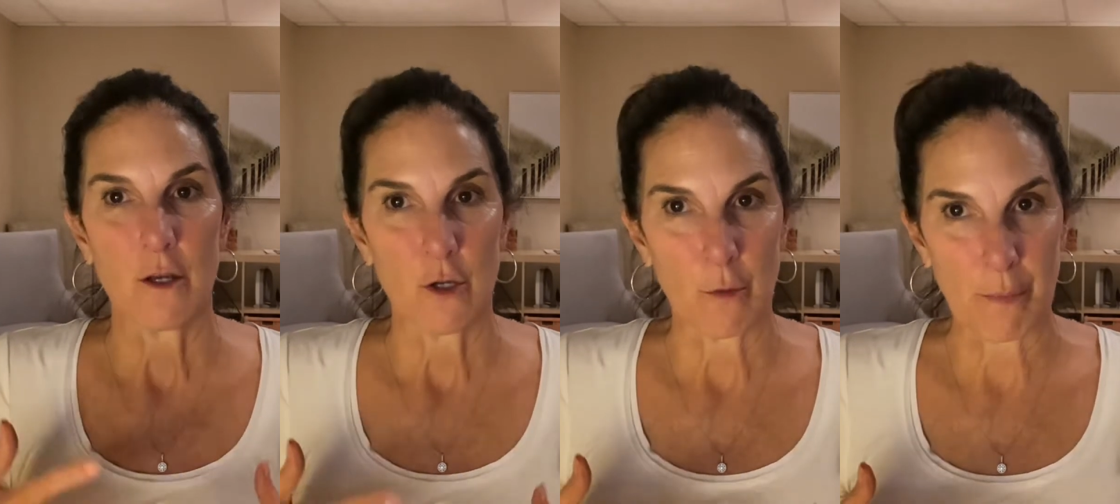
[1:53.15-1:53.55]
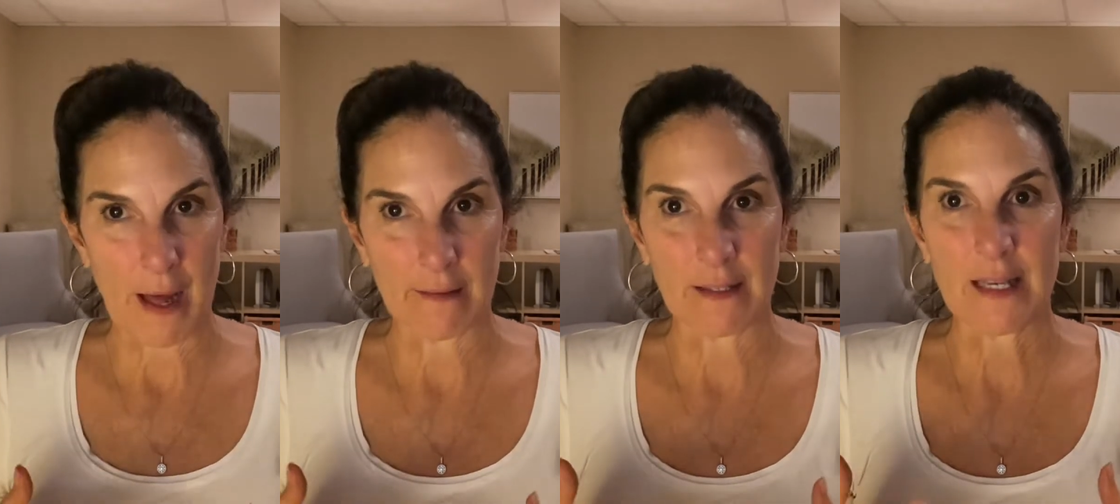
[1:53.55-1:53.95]
your
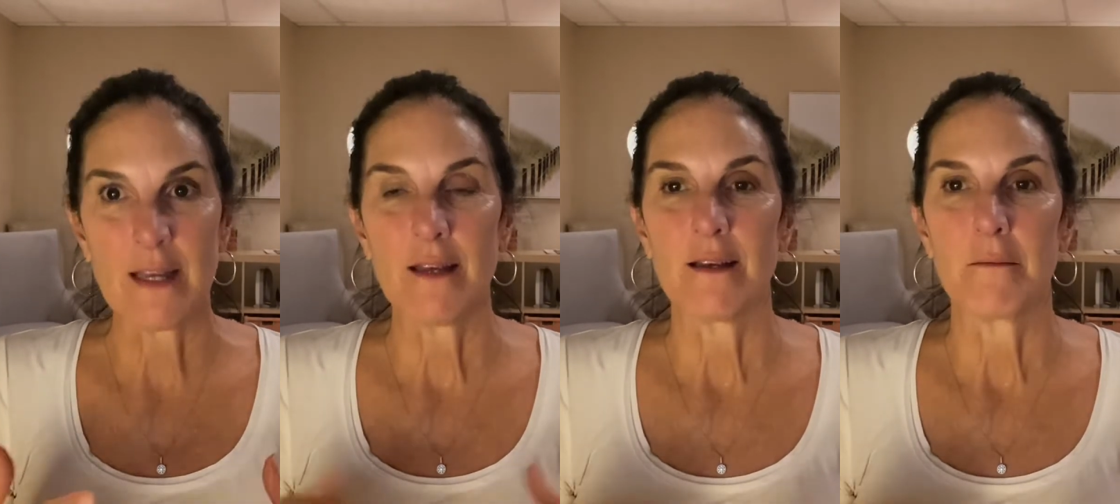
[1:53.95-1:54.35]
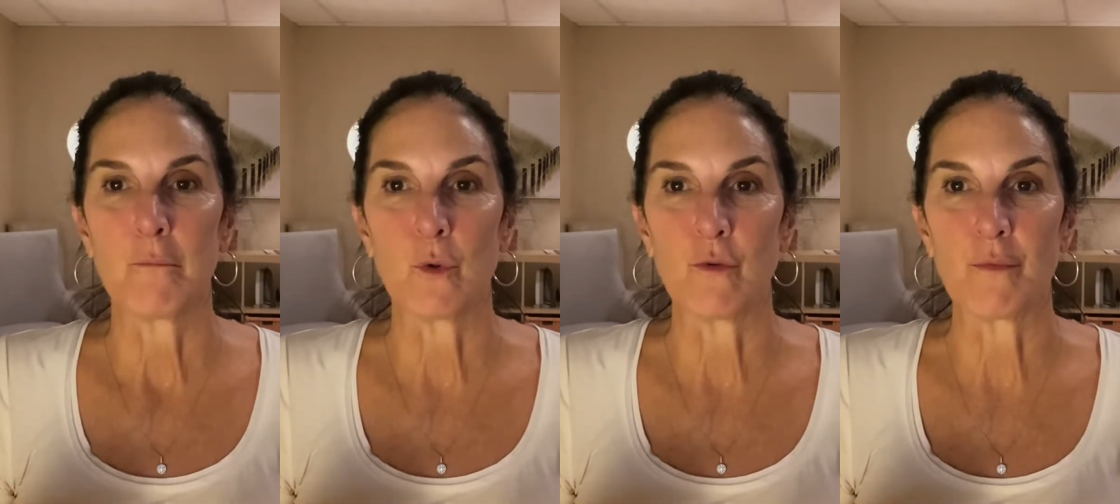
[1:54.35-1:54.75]
belly,
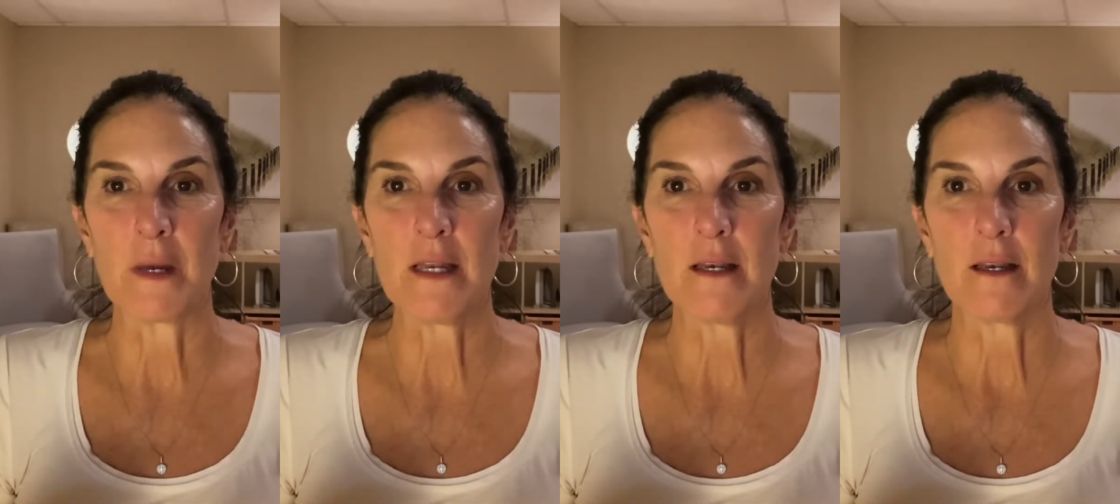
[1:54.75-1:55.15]
movement,